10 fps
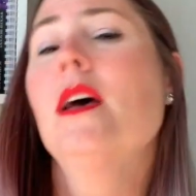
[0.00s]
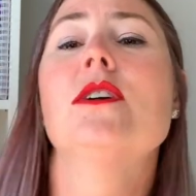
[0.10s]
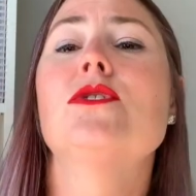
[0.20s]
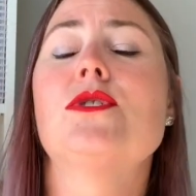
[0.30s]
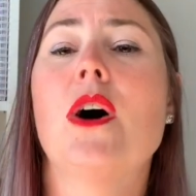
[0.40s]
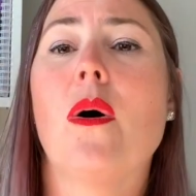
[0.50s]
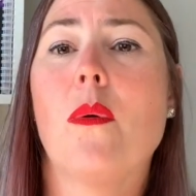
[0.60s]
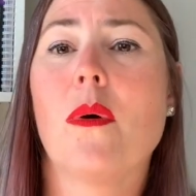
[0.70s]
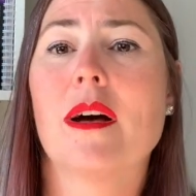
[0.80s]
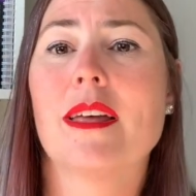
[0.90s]

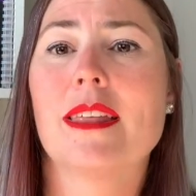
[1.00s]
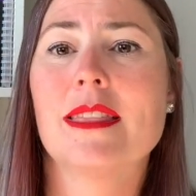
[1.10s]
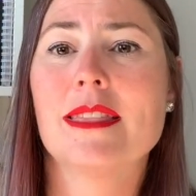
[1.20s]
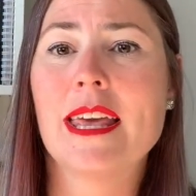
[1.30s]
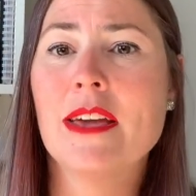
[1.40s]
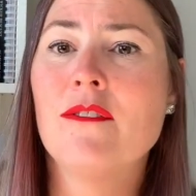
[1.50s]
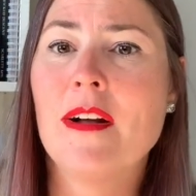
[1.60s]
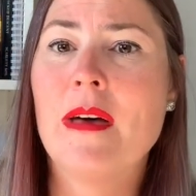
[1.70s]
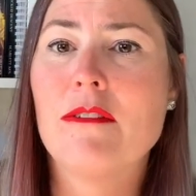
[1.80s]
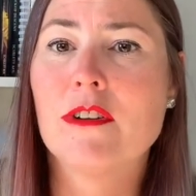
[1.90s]
So they can find
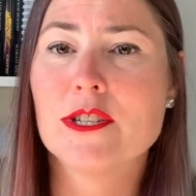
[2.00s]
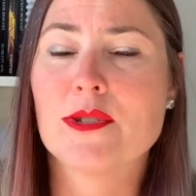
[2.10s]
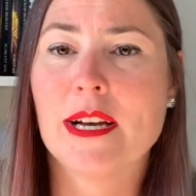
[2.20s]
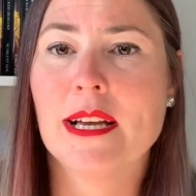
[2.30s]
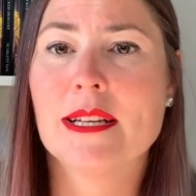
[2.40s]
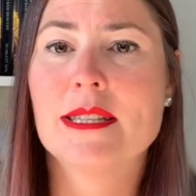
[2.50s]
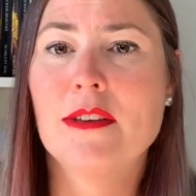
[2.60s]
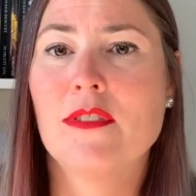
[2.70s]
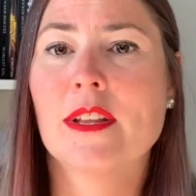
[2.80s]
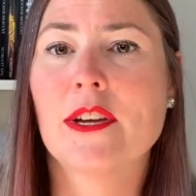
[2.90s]
that frustrating because they
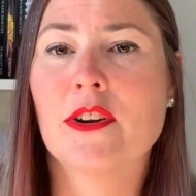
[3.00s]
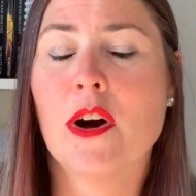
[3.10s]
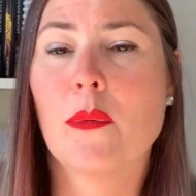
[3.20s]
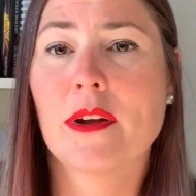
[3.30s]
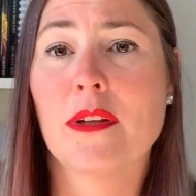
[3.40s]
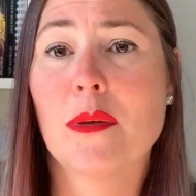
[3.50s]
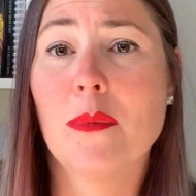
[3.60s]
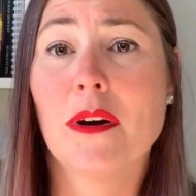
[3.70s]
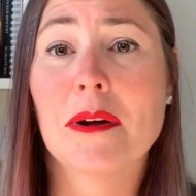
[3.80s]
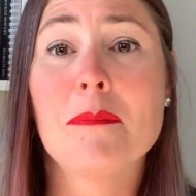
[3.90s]
feel like you're not working on the book.